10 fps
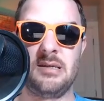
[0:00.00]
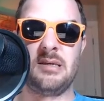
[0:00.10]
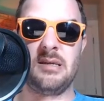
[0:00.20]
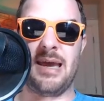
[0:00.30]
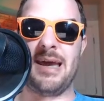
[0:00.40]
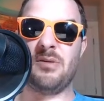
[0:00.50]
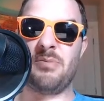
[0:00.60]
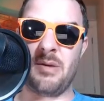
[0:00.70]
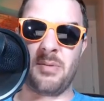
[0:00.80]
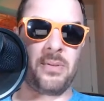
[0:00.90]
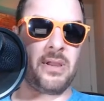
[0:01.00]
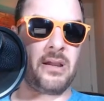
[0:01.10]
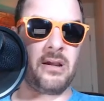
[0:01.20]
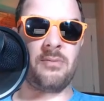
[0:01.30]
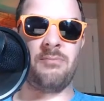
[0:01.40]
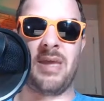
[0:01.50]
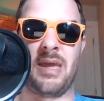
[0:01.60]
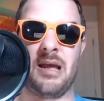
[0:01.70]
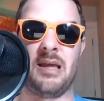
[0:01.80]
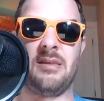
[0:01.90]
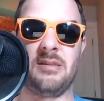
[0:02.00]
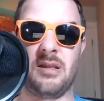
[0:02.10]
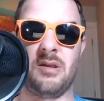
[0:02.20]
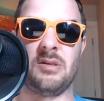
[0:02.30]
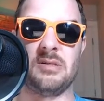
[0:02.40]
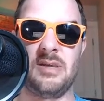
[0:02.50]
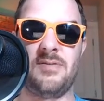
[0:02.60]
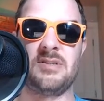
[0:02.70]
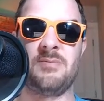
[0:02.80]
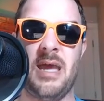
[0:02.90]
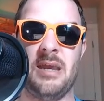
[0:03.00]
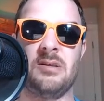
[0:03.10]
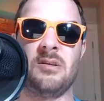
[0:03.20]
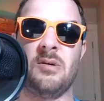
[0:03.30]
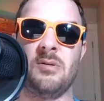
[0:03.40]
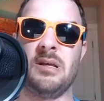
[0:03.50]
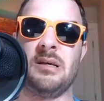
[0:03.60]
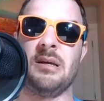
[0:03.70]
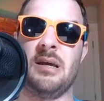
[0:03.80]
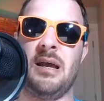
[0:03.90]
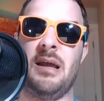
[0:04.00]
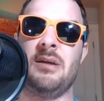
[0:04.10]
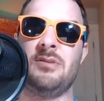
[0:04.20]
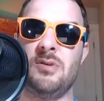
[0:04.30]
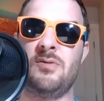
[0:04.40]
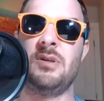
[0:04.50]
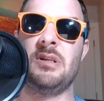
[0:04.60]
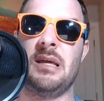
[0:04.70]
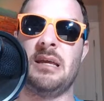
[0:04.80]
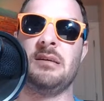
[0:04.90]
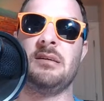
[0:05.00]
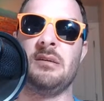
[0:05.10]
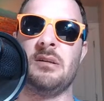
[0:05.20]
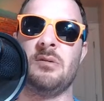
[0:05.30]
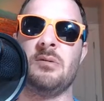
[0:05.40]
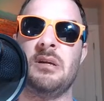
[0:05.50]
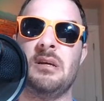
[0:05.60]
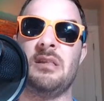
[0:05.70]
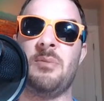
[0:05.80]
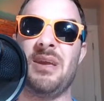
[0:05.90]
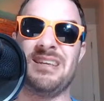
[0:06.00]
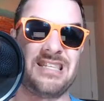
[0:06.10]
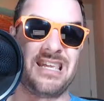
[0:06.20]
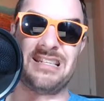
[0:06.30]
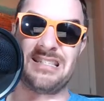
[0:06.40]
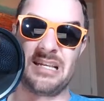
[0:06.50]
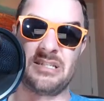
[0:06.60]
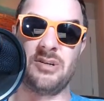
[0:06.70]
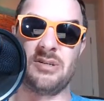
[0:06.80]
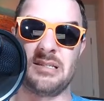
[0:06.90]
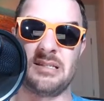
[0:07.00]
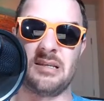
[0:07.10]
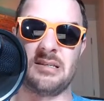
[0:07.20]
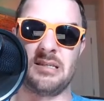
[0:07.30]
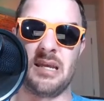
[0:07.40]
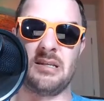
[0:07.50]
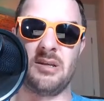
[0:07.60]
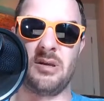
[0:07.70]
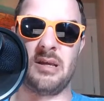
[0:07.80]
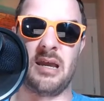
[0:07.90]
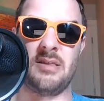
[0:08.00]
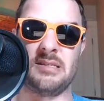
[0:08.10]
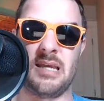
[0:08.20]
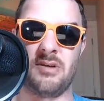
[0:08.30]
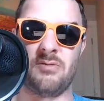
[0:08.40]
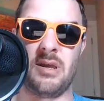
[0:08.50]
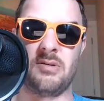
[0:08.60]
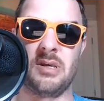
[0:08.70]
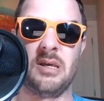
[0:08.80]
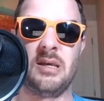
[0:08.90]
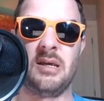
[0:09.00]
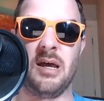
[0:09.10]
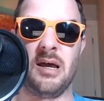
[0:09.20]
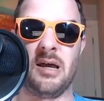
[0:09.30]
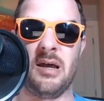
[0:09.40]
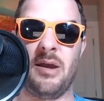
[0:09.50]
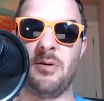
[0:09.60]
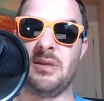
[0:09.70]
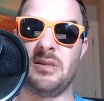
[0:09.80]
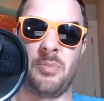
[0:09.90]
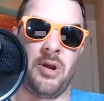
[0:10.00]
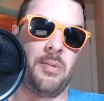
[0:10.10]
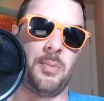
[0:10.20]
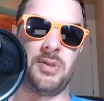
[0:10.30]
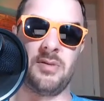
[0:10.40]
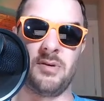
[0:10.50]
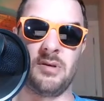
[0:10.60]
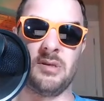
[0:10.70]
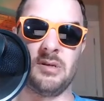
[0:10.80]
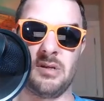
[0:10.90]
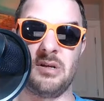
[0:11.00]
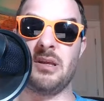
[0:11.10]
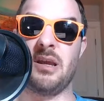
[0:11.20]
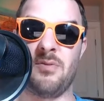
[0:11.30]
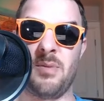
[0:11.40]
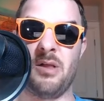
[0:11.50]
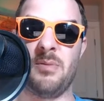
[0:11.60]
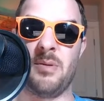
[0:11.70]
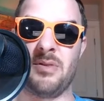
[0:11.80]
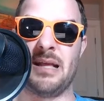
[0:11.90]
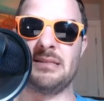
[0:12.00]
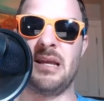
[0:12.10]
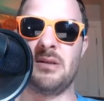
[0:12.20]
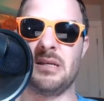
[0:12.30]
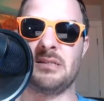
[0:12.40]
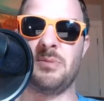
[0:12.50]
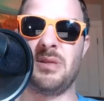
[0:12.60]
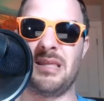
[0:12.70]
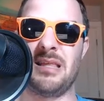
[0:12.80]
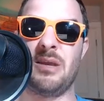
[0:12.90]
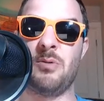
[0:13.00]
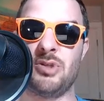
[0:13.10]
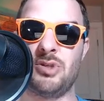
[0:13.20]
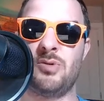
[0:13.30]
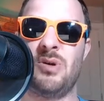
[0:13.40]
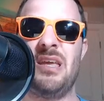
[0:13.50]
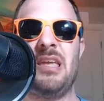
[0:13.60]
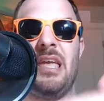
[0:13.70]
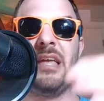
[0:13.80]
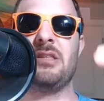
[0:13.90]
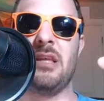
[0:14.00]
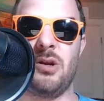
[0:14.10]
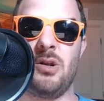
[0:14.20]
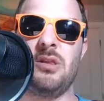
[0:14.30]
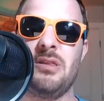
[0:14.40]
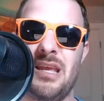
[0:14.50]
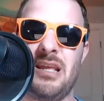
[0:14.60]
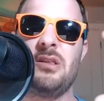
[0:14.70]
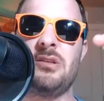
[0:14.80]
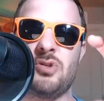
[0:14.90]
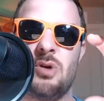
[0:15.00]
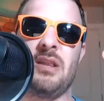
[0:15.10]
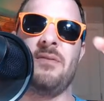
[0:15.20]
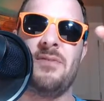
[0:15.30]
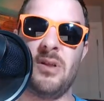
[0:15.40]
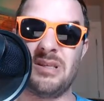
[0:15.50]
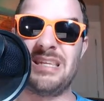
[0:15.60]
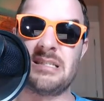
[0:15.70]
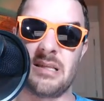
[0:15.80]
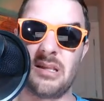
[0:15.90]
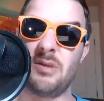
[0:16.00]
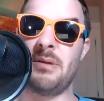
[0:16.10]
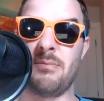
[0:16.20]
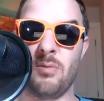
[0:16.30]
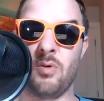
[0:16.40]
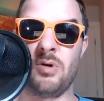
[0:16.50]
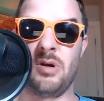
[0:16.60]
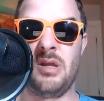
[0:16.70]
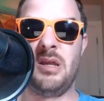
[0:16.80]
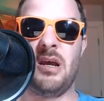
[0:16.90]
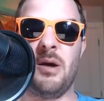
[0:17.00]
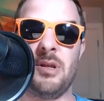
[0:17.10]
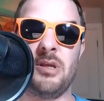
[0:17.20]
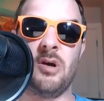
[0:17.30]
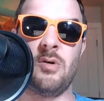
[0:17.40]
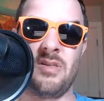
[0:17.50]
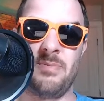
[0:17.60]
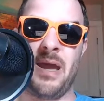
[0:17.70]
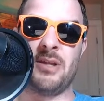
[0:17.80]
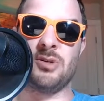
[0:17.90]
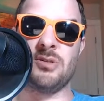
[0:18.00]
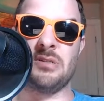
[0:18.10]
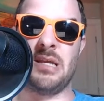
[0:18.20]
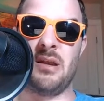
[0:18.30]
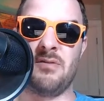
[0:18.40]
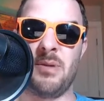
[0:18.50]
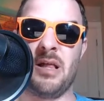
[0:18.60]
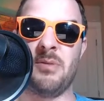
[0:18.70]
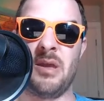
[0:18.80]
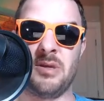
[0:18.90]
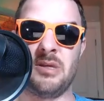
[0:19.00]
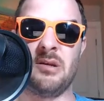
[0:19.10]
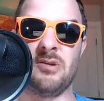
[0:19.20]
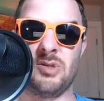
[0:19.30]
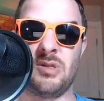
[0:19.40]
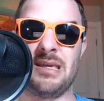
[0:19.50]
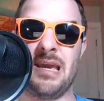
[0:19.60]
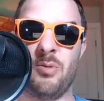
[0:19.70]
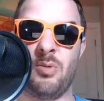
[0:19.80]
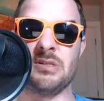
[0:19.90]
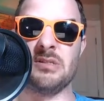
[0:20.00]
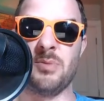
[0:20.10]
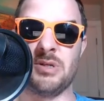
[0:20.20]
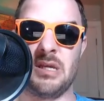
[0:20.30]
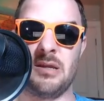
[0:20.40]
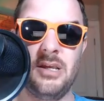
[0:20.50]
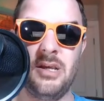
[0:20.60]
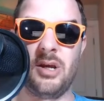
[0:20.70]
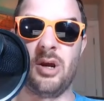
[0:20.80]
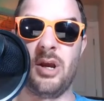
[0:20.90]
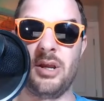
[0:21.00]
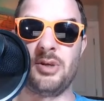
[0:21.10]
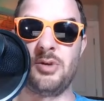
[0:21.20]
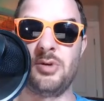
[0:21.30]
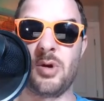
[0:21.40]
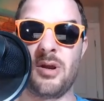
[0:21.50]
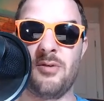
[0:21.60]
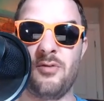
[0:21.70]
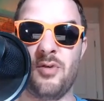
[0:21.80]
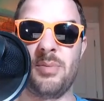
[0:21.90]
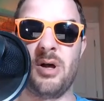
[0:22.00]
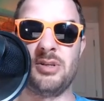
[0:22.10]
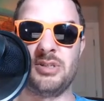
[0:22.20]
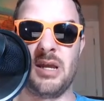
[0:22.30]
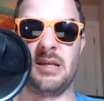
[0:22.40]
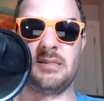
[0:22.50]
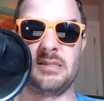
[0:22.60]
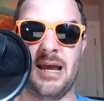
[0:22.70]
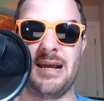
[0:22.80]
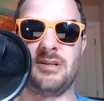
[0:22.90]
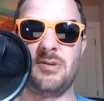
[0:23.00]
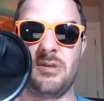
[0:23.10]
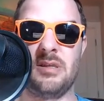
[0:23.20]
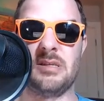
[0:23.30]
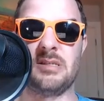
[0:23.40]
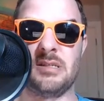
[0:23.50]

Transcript: Alabama player, man, I think that defensive back, I do feel like, they picked Diggs last year as a secondary guy in the second round. I would think they'd pair him up with another guy from Alabama. That sounds like something that they would do. They try to fill needs a little bit more. I'm going to go with Patrick Surtain from Alabama here to the Cowboys at number 10. All right, New York Football Giants. I do think this is